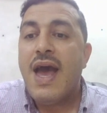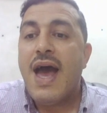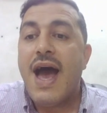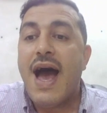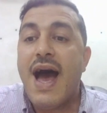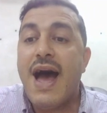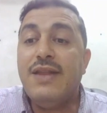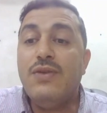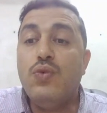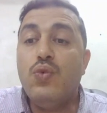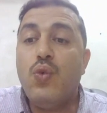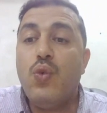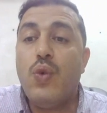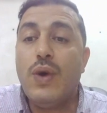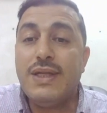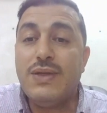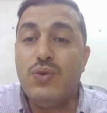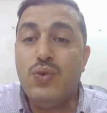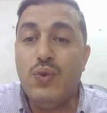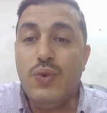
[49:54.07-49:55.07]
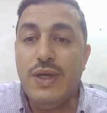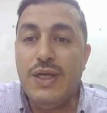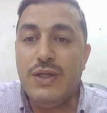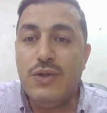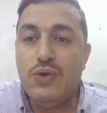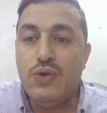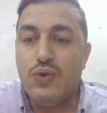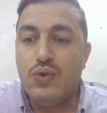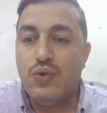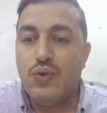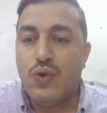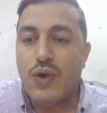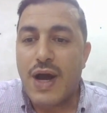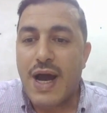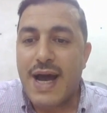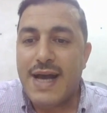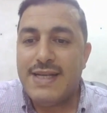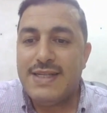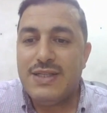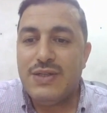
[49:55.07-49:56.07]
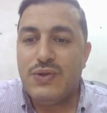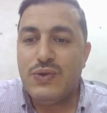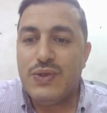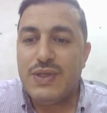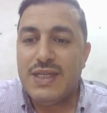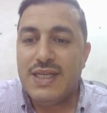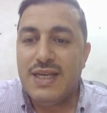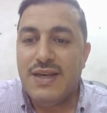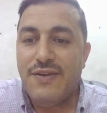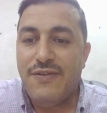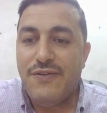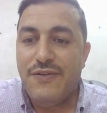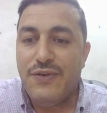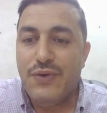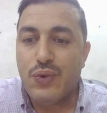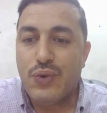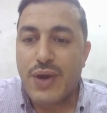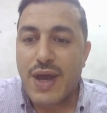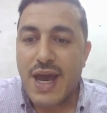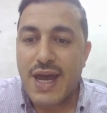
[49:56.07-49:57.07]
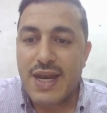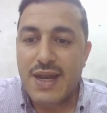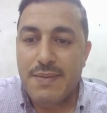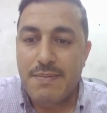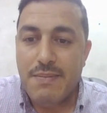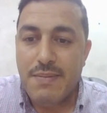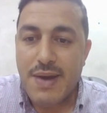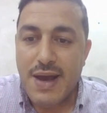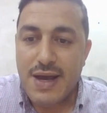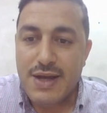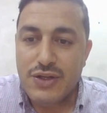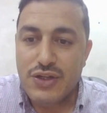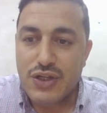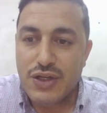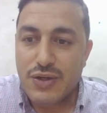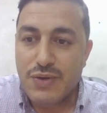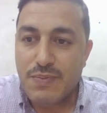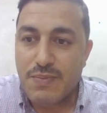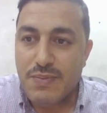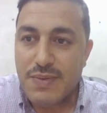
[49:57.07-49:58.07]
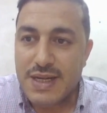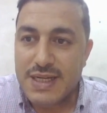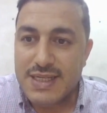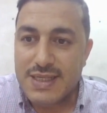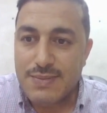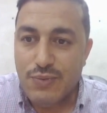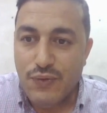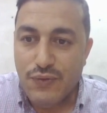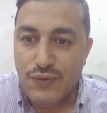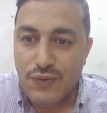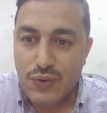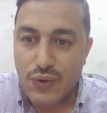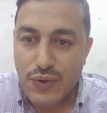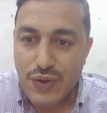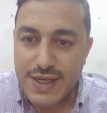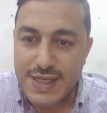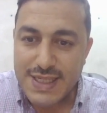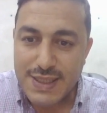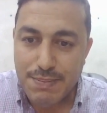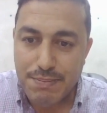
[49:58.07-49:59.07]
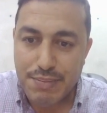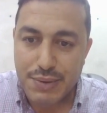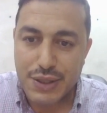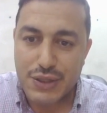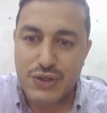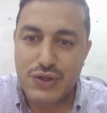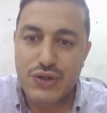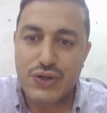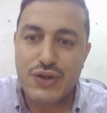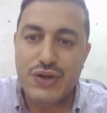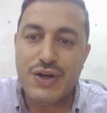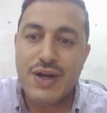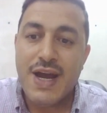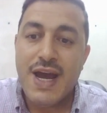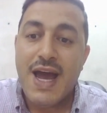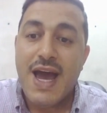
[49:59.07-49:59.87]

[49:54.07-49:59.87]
And what we do, as you see, if you can imagine, let's move to this picture.